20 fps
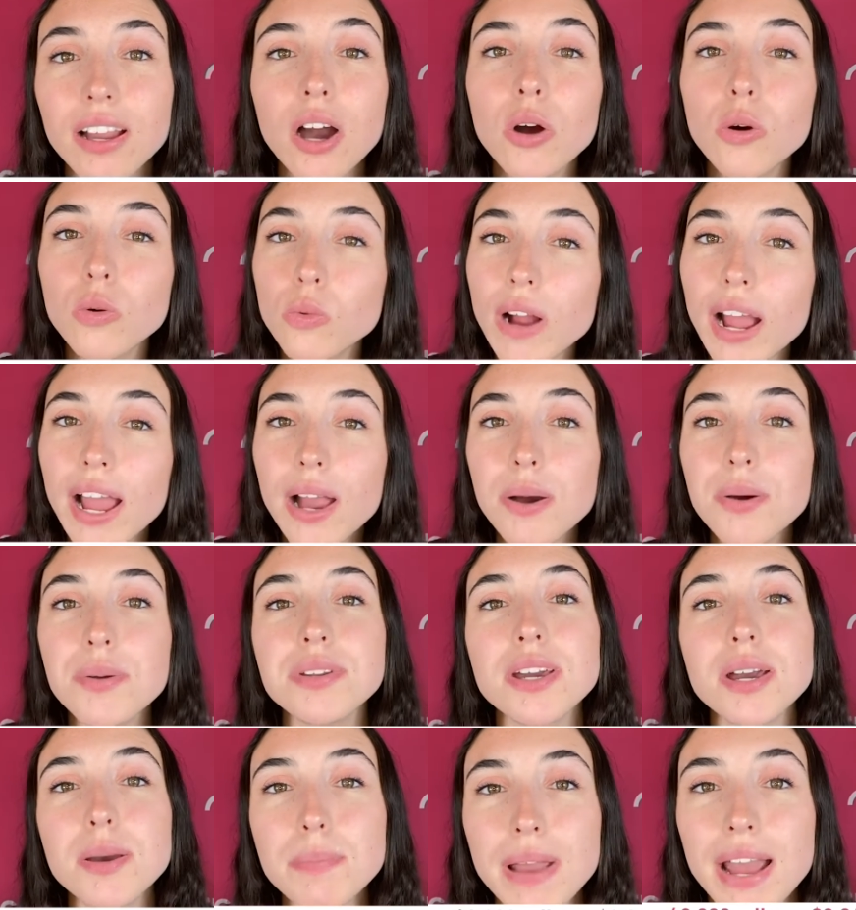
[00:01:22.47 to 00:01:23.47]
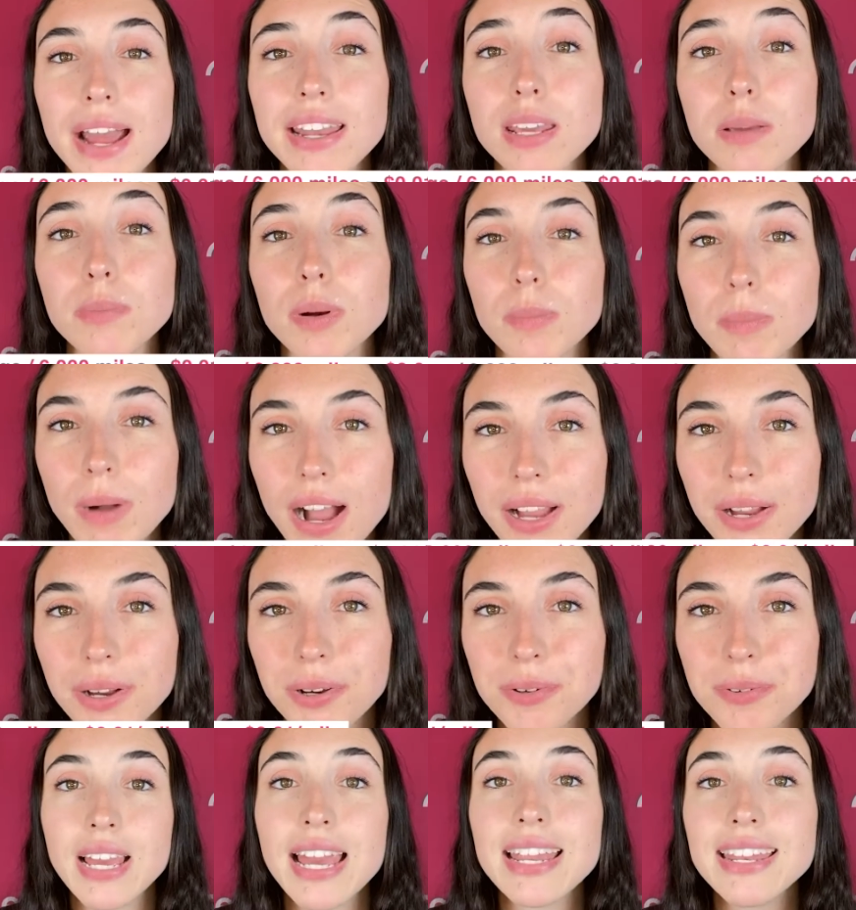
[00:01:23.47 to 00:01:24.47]
around a penny per mile.
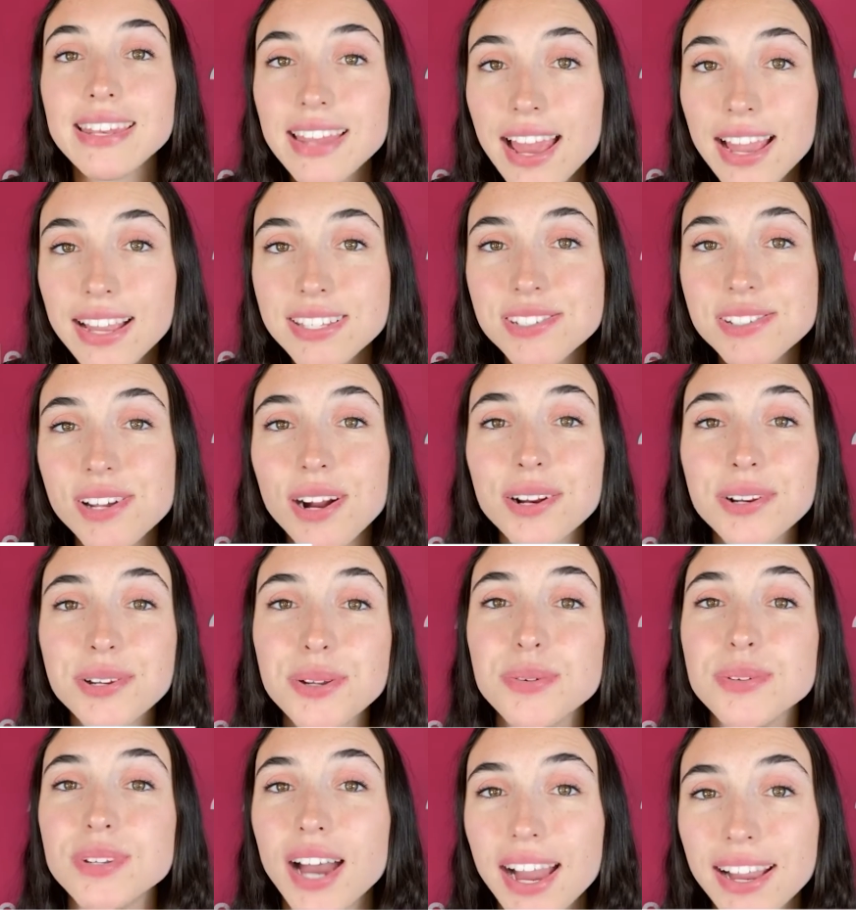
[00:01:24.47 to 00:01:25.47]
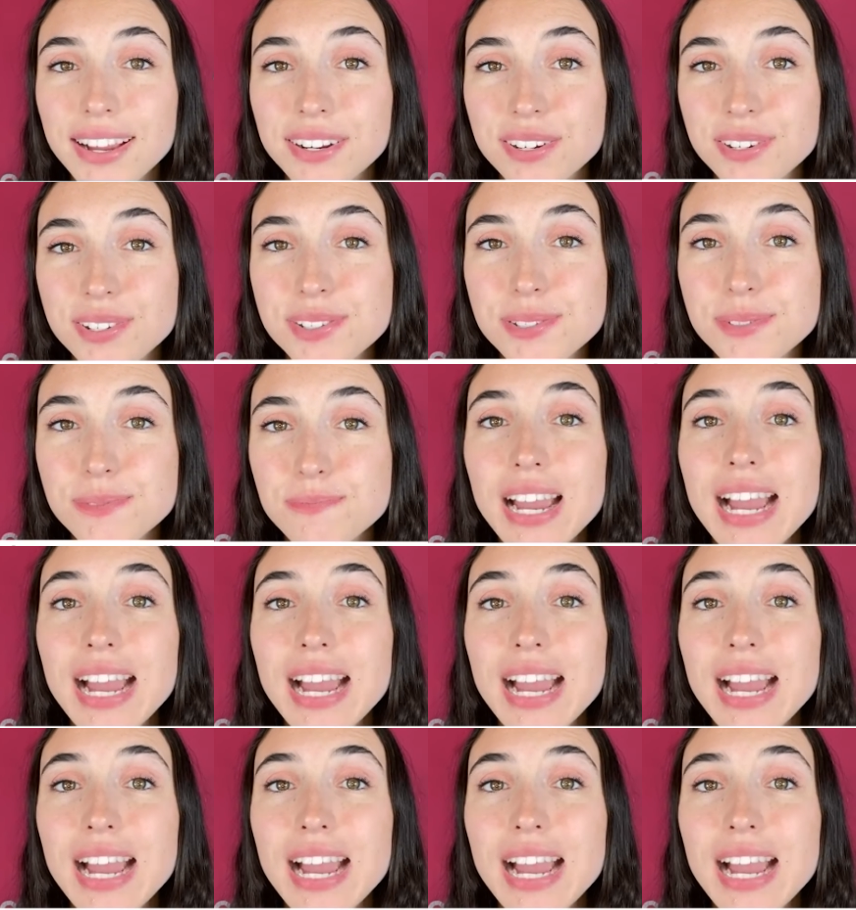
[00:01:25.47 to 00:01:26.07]
Next are new tires.